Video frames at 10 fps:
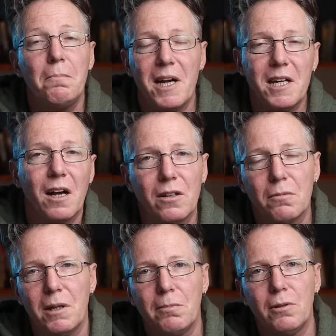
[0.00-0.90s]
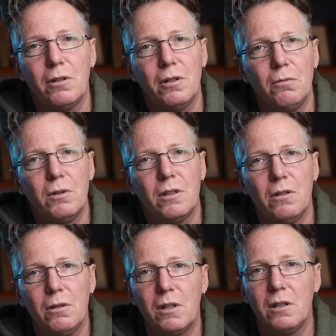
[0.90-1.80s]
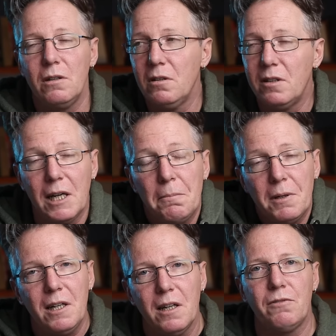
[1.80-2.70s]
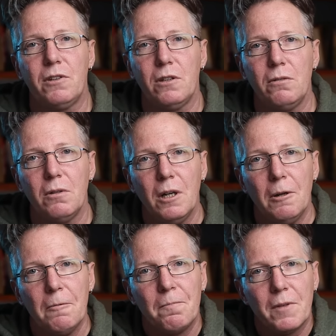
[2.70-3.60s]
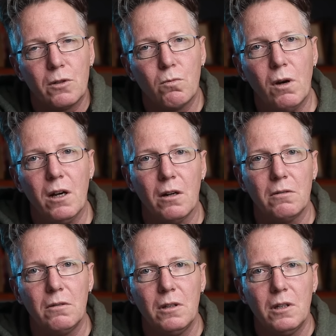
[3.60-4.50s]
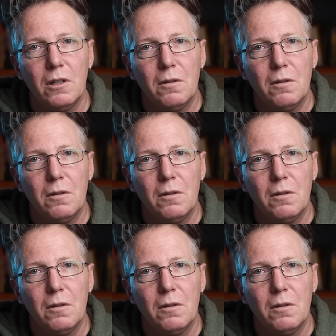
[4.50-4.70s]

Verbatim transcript: are many other people who would who would deeply love to as well,